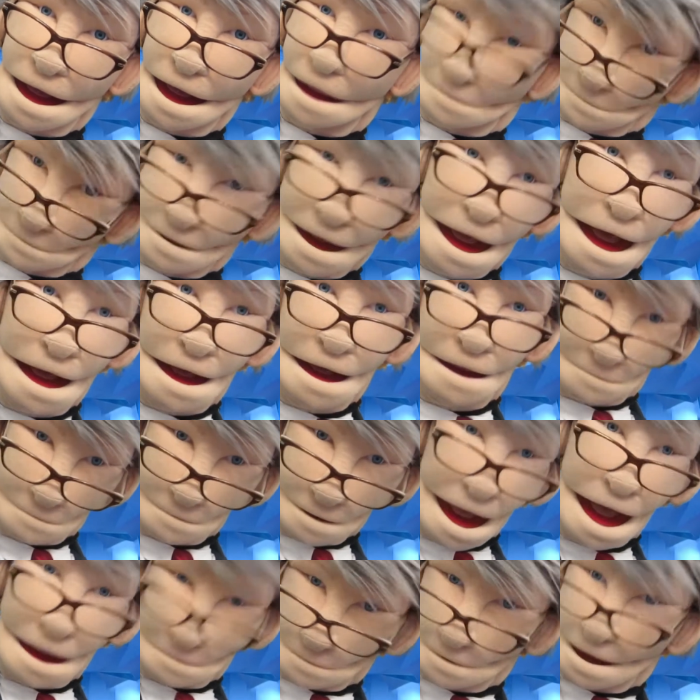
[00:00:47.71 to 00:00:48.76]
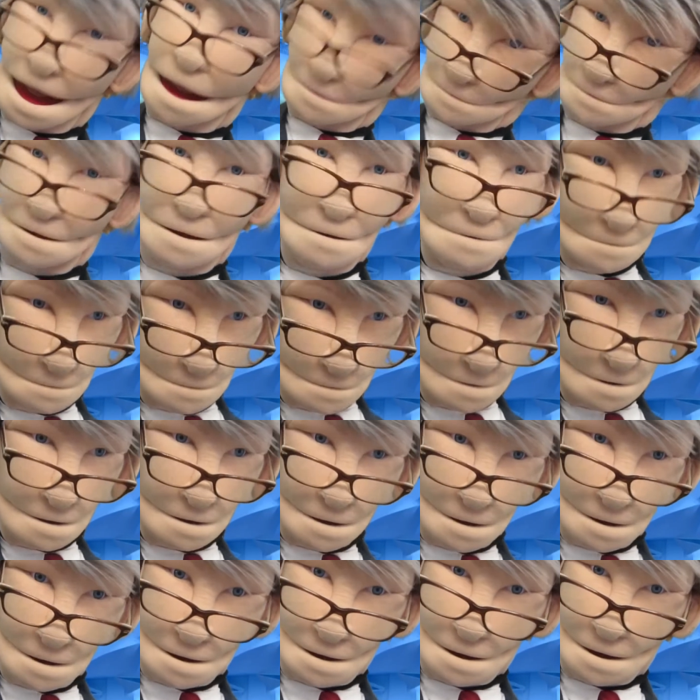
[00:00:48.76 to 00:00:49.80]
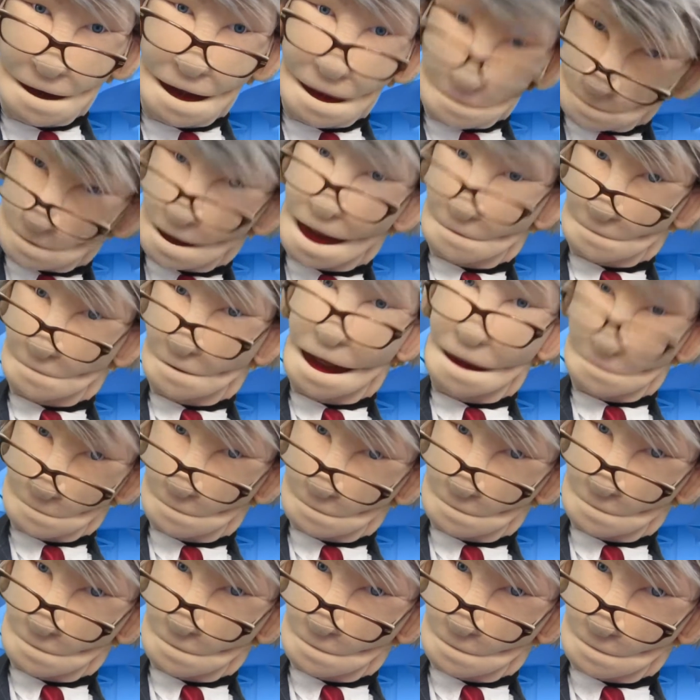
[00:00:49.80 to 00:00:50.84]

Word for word: are all convicted criminals. How about that?